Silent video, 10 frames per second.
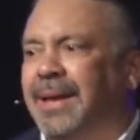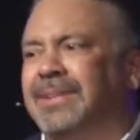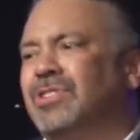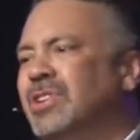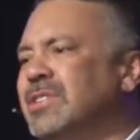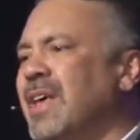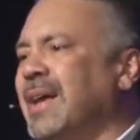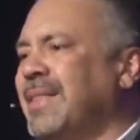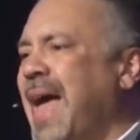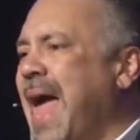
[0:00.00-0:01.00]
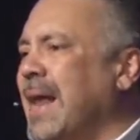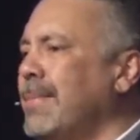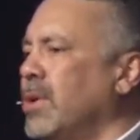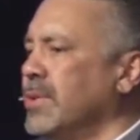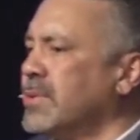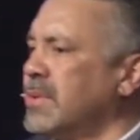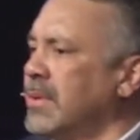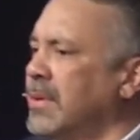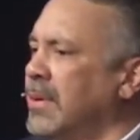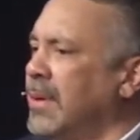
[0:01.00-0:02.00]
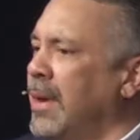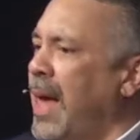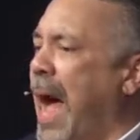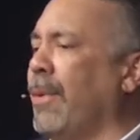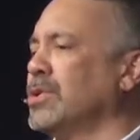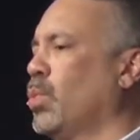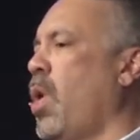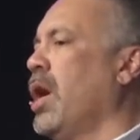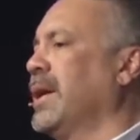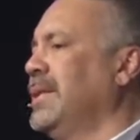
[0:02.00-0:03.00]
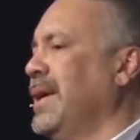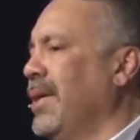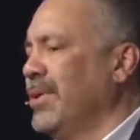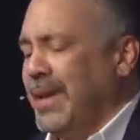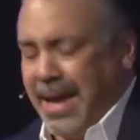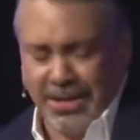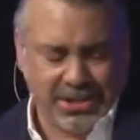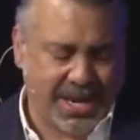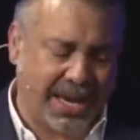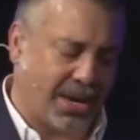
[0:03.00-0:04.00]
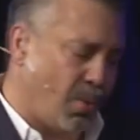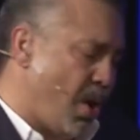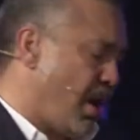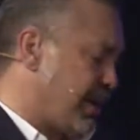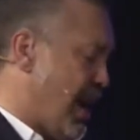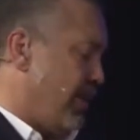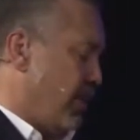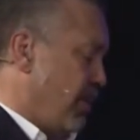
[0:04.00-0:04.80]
It's just like the animals. I was walking the other day, just taking a walk down